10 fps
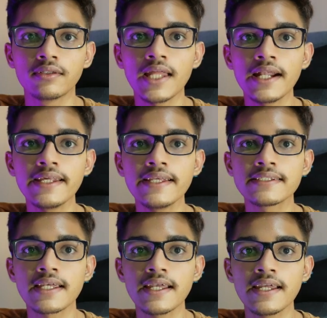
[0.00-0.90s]
That
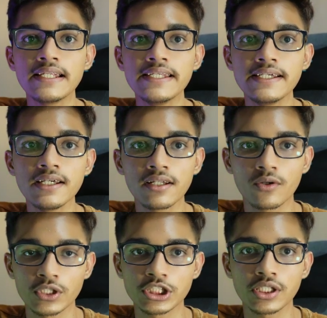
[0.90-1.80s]
is a legal
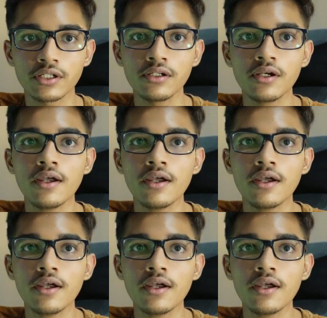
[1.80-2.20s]
question.